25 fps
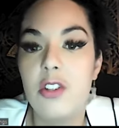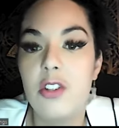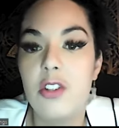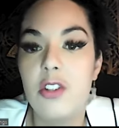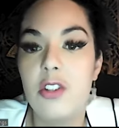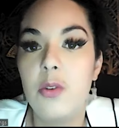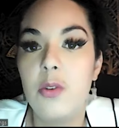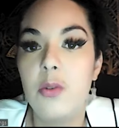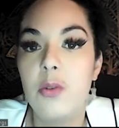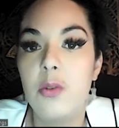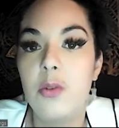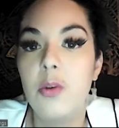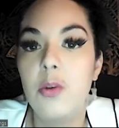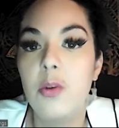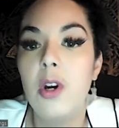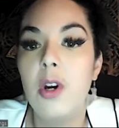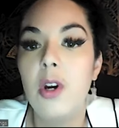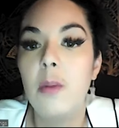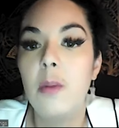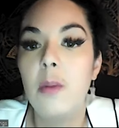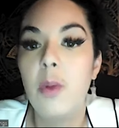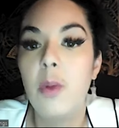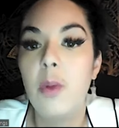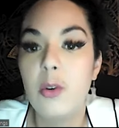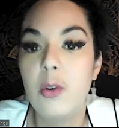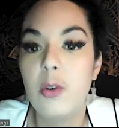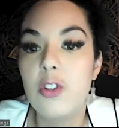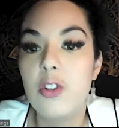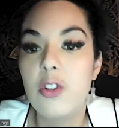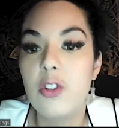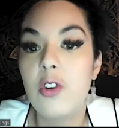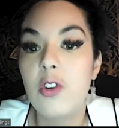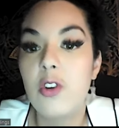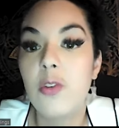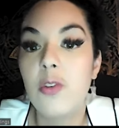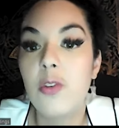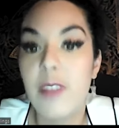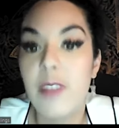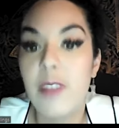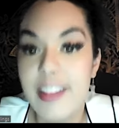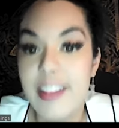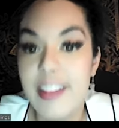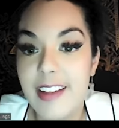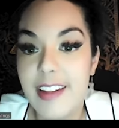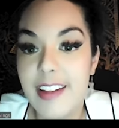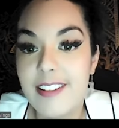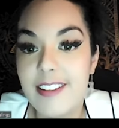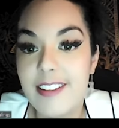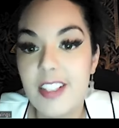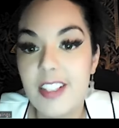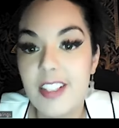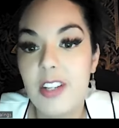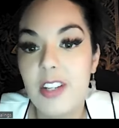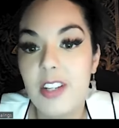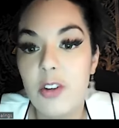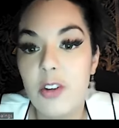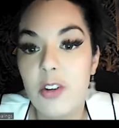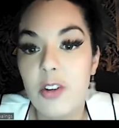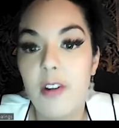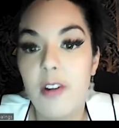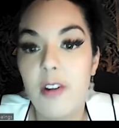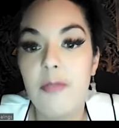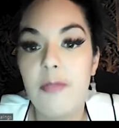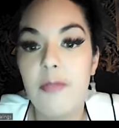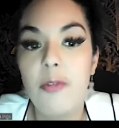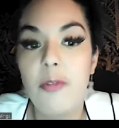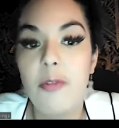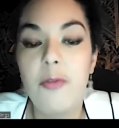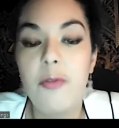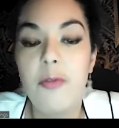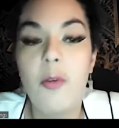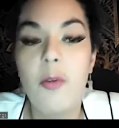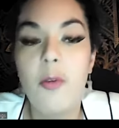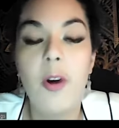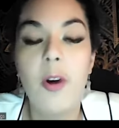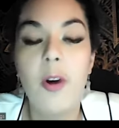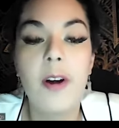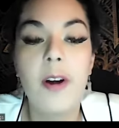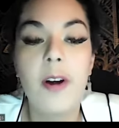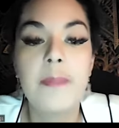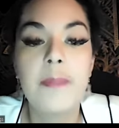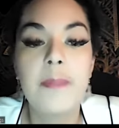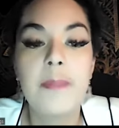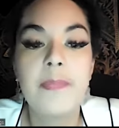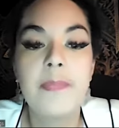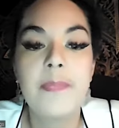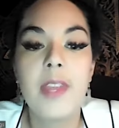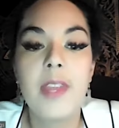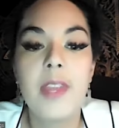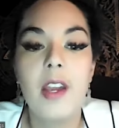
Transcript: to post your 3 things that you're grateful for,